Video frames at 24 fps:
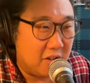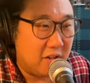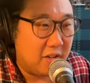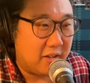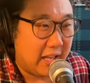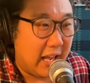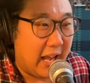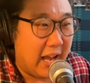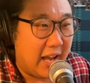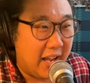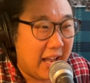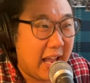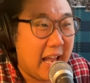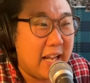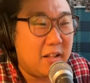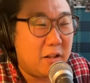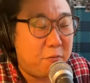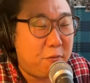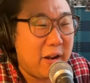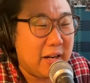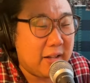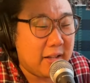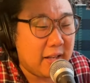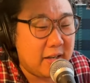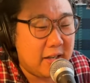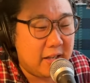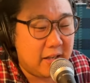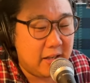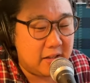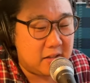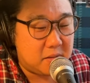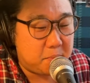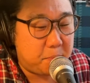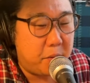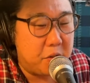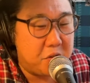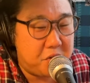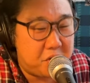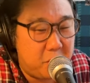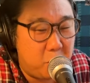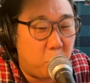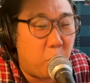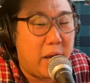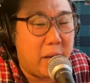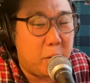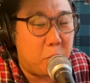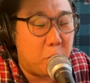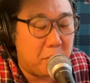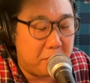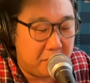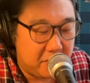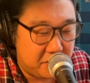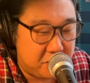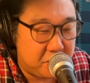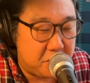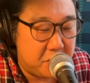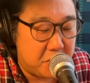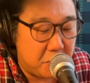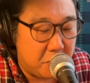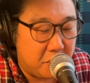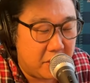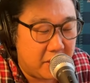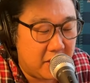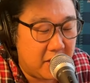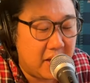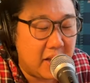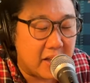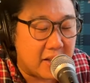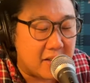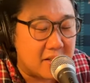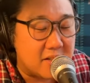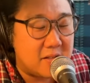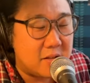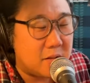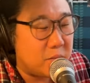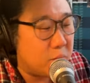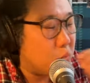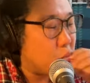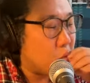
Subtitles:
Yeah, and the fact that he's pushing white women to do it is